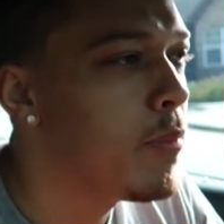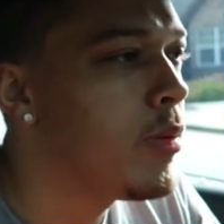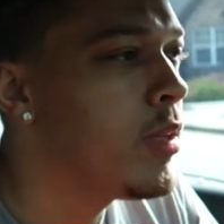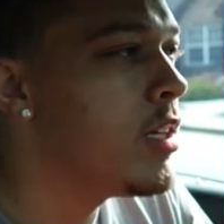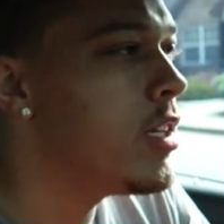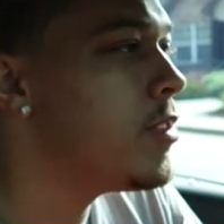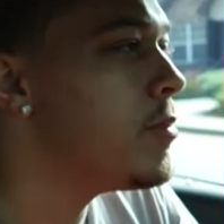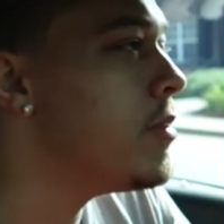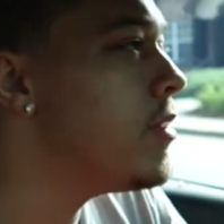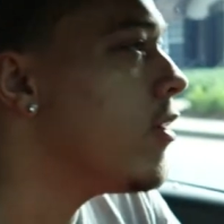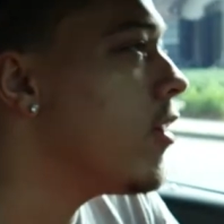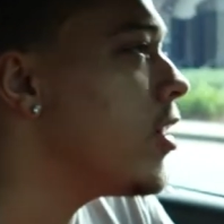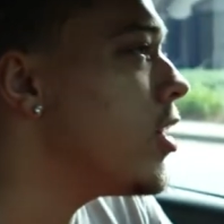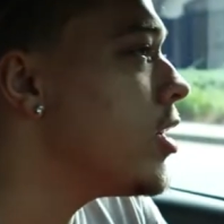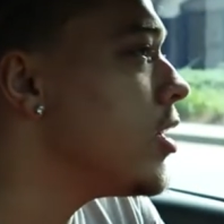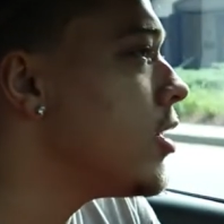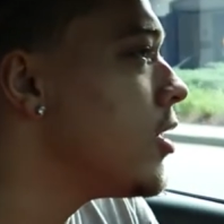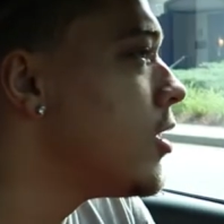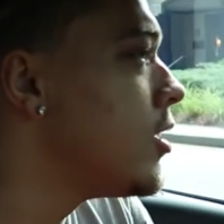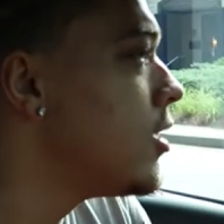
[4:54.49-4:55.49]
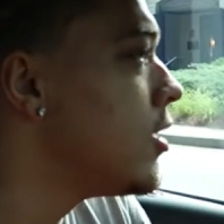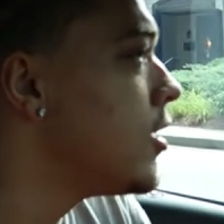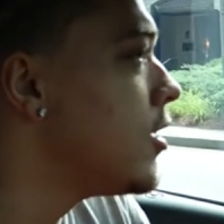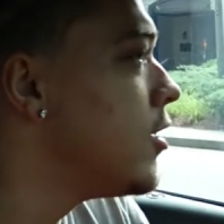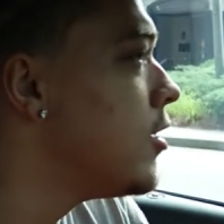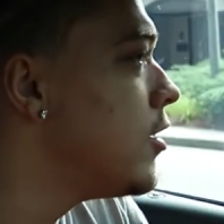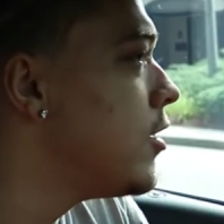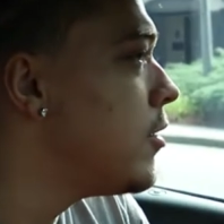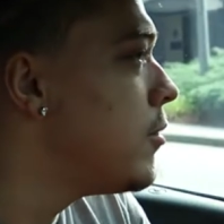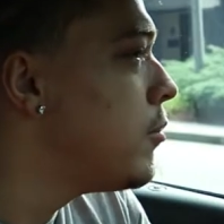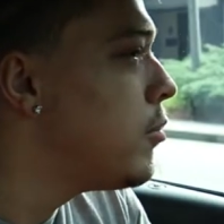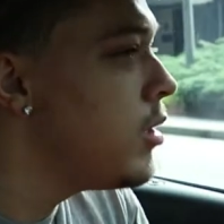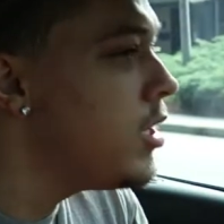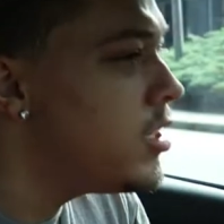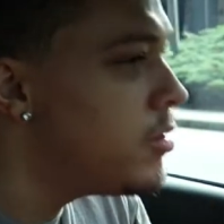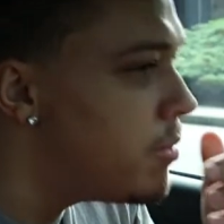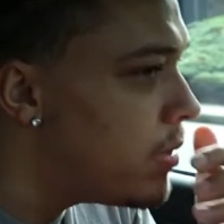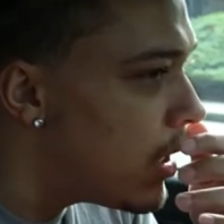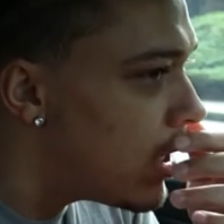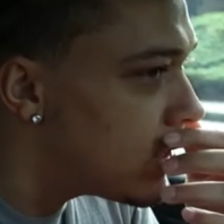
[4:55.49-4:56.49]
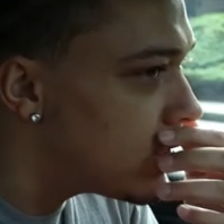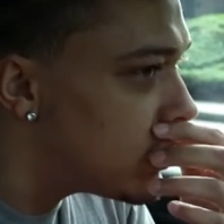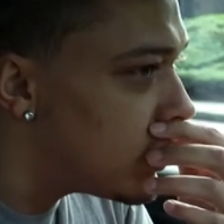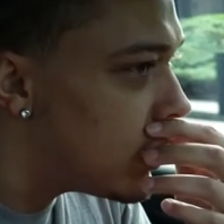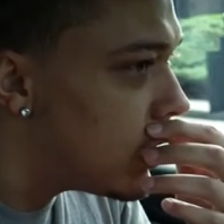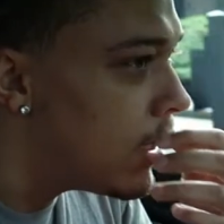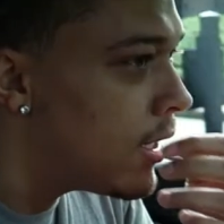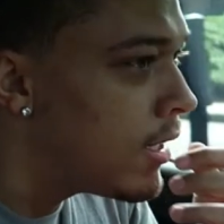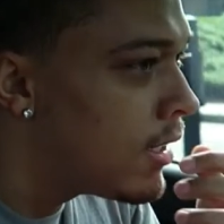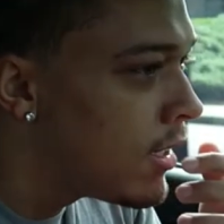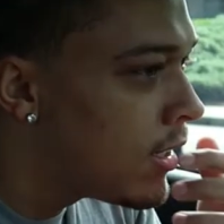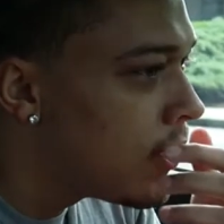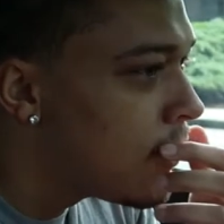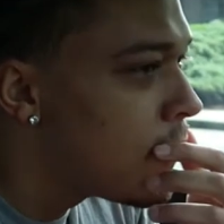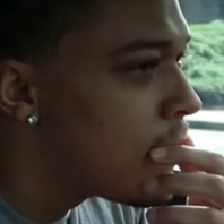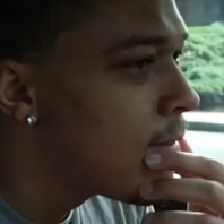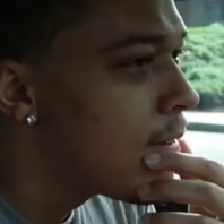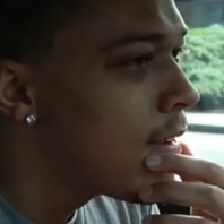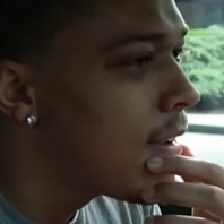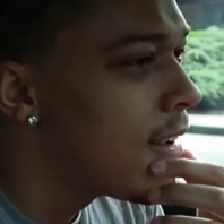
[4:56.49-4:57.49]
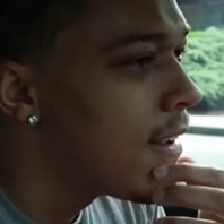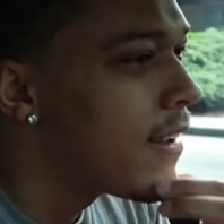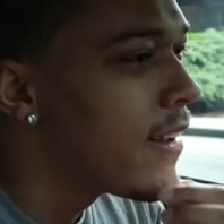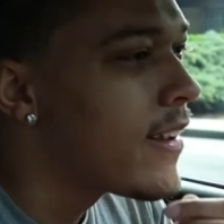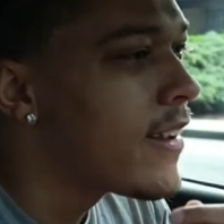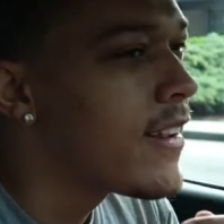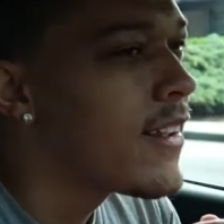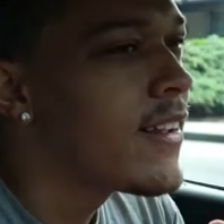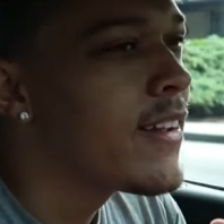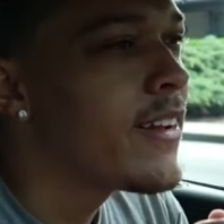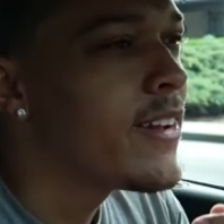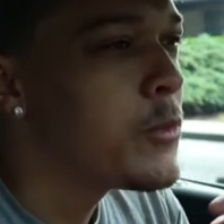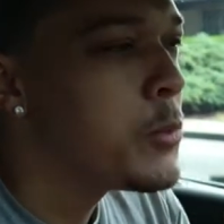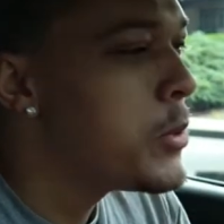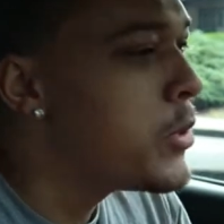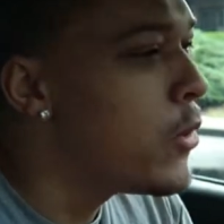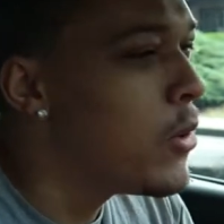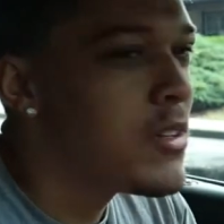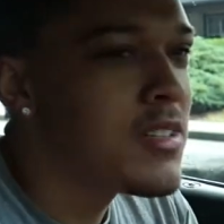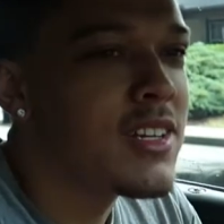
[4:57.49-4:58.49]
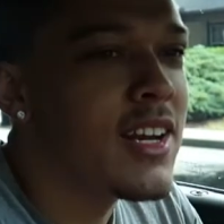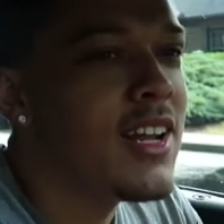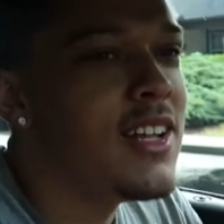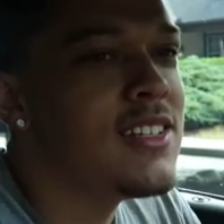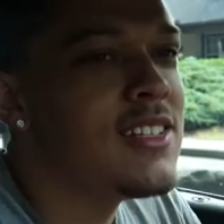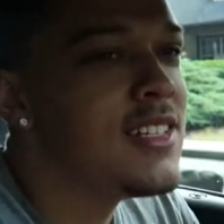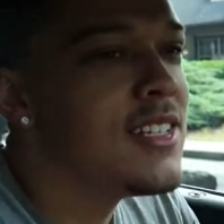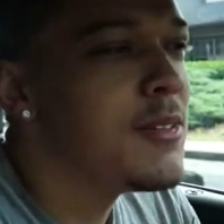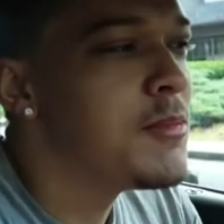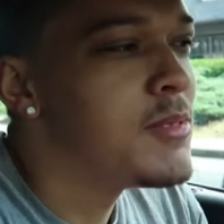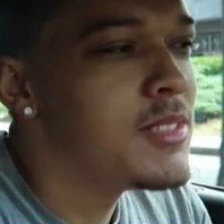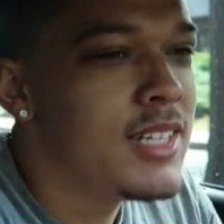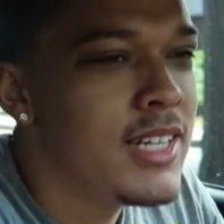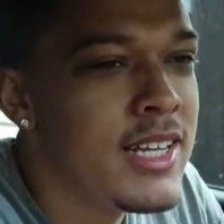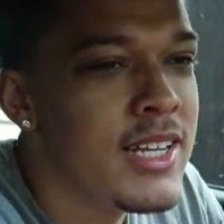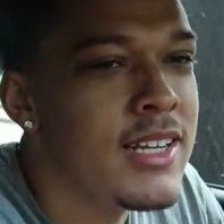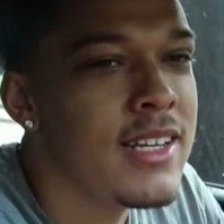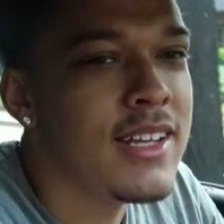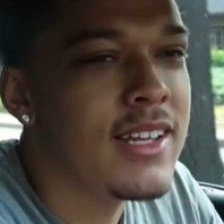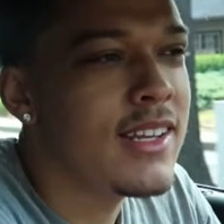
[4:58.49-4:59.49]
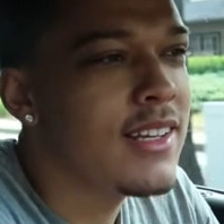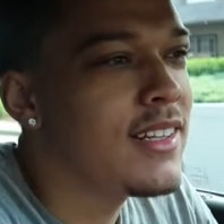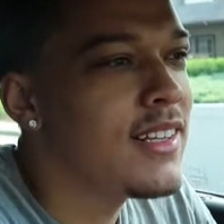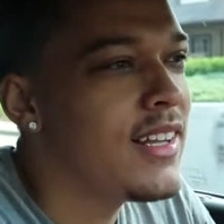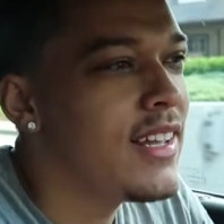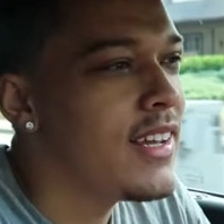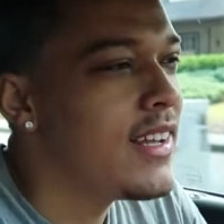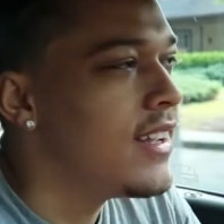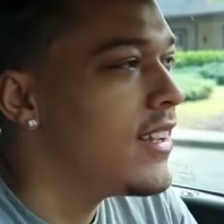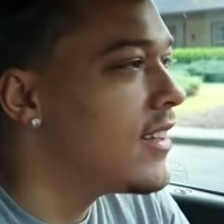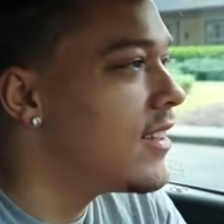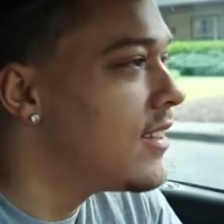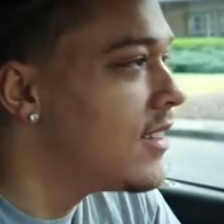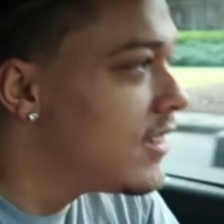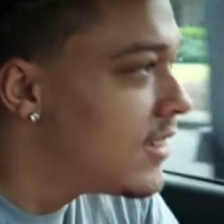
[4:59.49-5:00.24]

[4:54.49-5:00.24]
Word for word: please be right here. Please be outside. Cause we going to the ATM today, nigga. Like